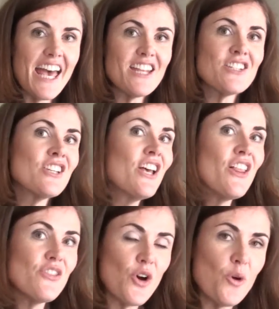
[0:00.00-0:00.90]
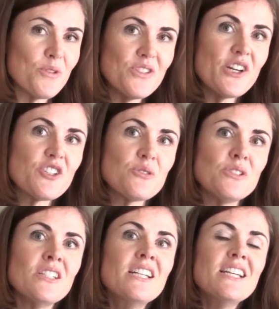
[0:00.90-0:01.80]
And the
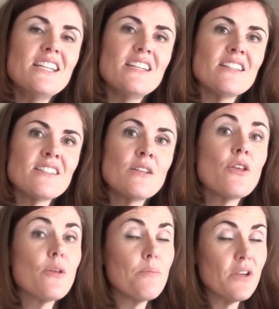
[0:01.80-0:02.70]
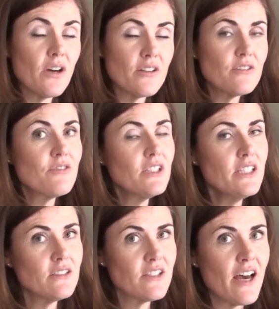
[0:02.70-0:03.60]
homosexual is, because of the
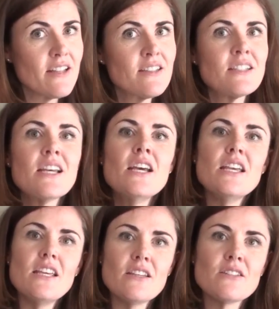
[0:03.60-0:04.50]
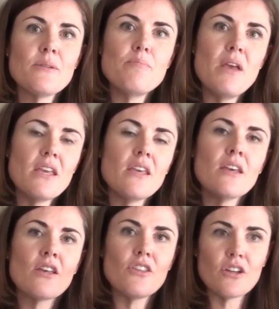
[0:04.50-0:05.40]
legal test, is
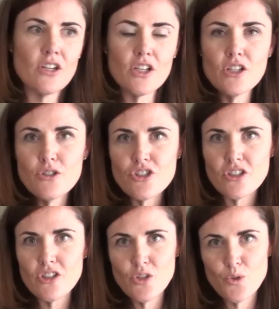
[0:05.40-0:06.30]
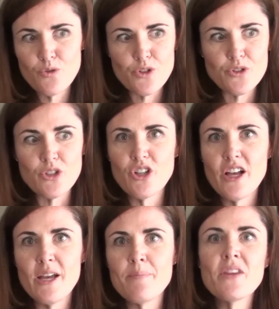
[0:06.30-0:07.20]
making the conclusion, the universal
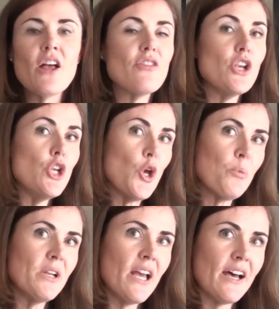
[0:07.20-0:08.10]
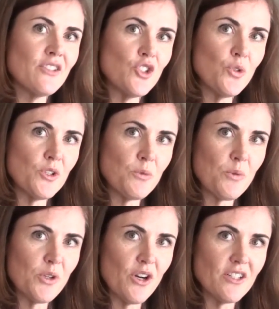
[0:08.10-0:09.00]
claim, that nobody has a choice
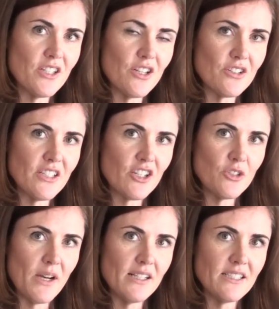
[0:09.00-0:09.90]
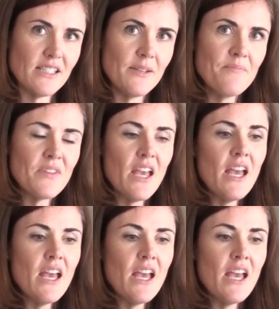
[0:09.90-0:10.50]
with regards to their sexuality.